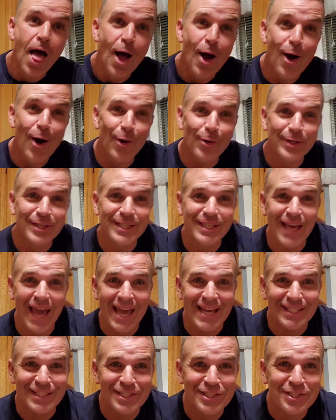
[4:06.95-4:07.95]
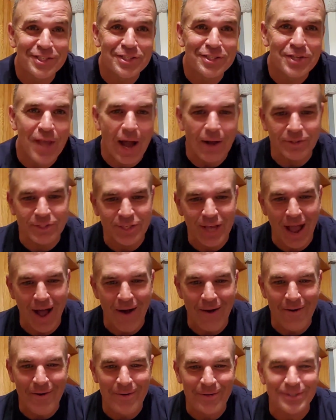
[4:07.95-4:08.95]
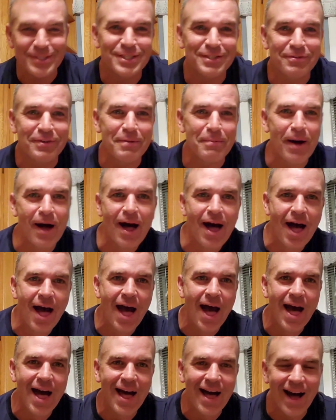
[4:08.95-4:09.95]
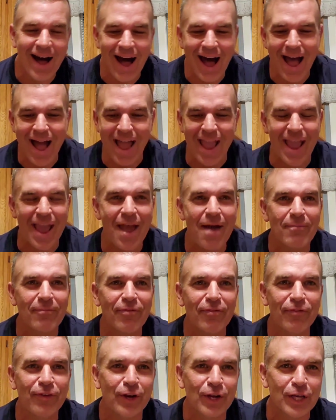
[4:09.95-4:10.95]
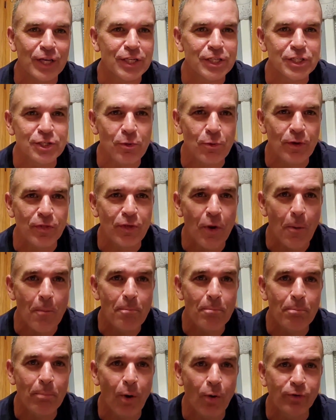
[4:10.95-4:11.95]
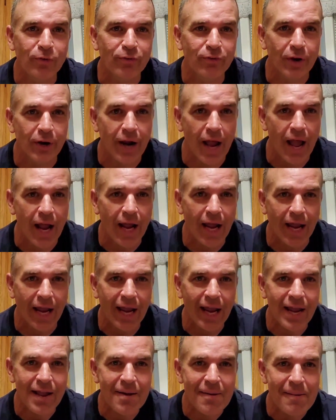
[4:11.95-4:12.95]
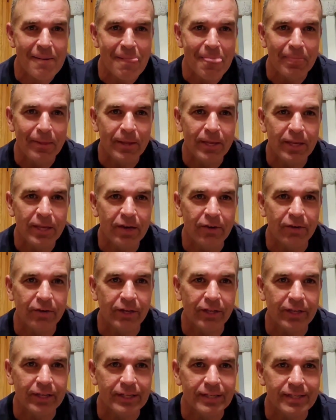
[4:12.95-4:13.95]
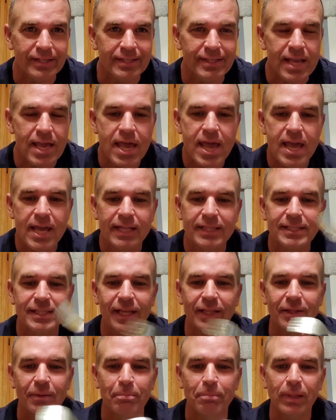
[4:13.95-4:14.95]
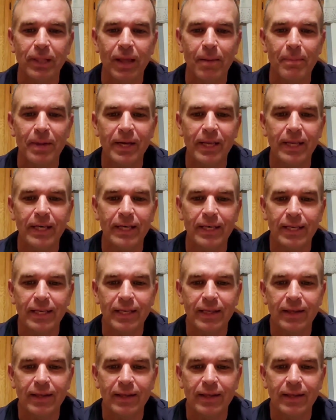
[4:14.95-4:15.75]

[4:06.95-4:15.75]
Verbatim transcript: Okay, ciao ciao, svima. I am finished with podvarak. Here it is. It's got the plum in it.